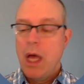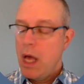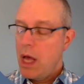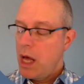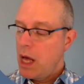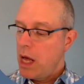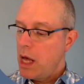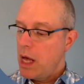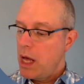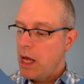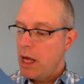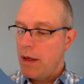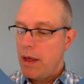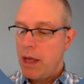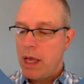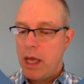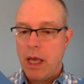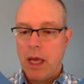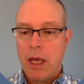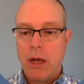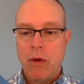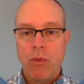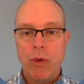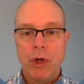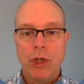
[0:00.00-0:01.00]

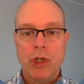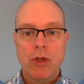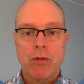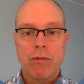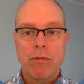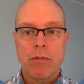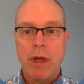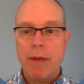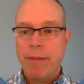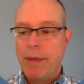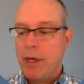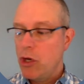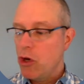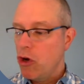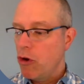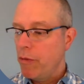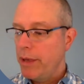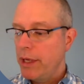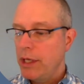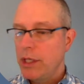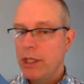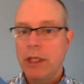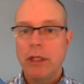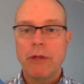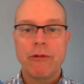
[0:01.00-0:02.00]
and which may be no
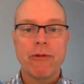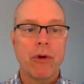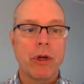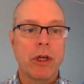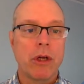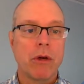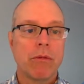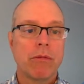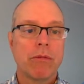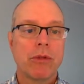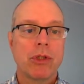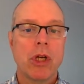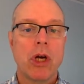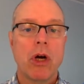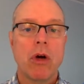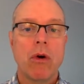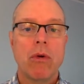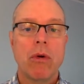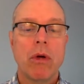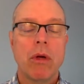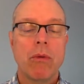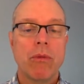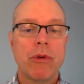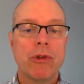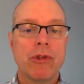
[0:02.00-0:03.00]
big deal for you.
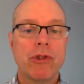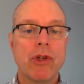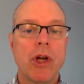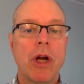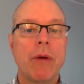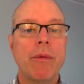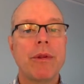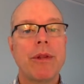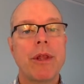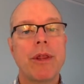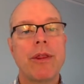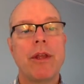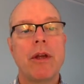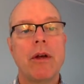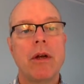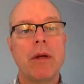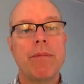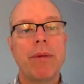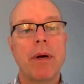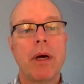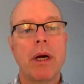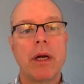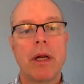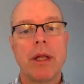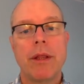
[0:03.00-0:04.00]
So we'll start with the theory
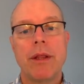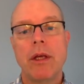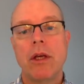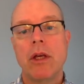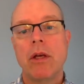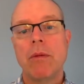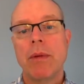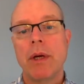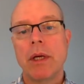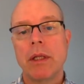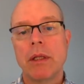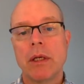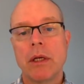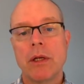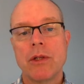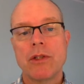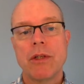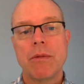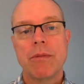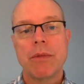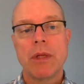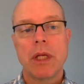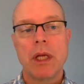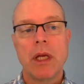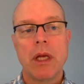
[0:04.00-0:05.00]
part, and I think you might learn
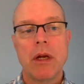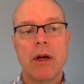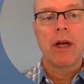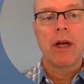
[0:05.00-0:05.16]
something here